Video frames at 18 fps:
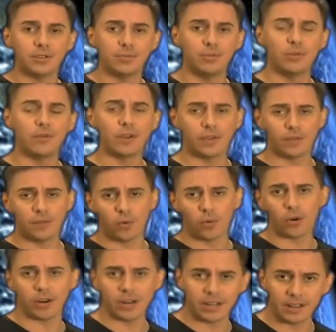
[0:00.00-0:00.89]
to moving
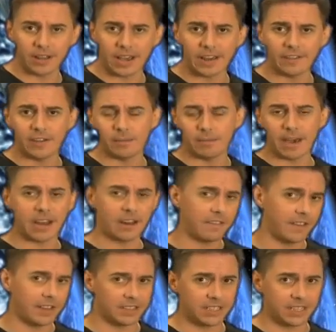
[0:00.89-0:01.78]
forward in life and
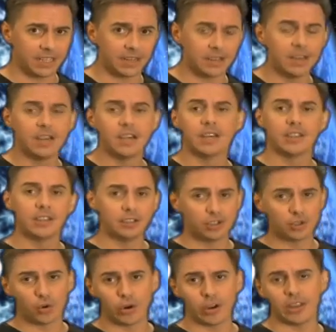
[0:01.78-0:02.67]
manifesting
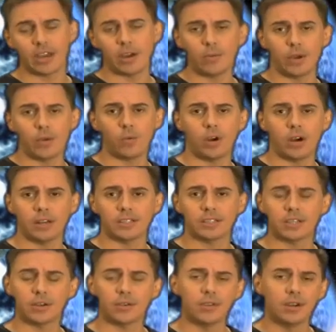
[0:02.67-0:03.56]
the joy that we
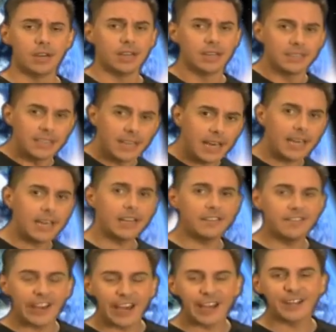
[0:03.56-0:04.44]
want. So take
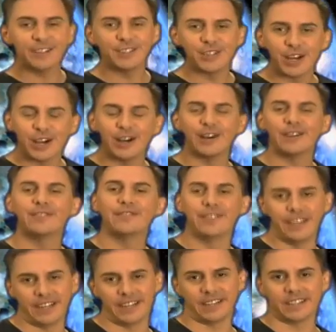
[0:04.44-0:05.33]
advantage of
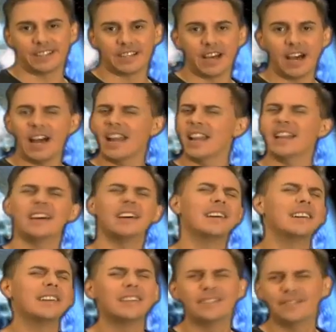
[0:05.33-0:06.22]
Venus. I
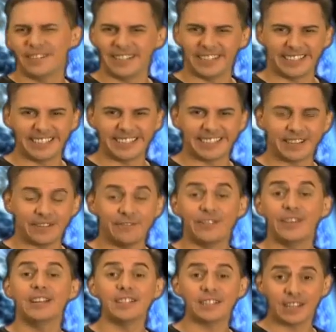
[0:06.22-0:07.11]
love Venus,
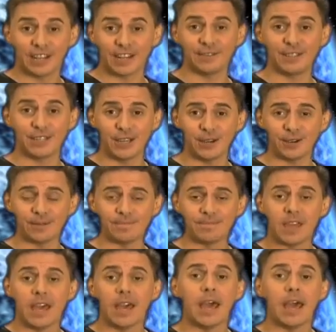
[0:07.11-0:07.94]
and Venus loves you.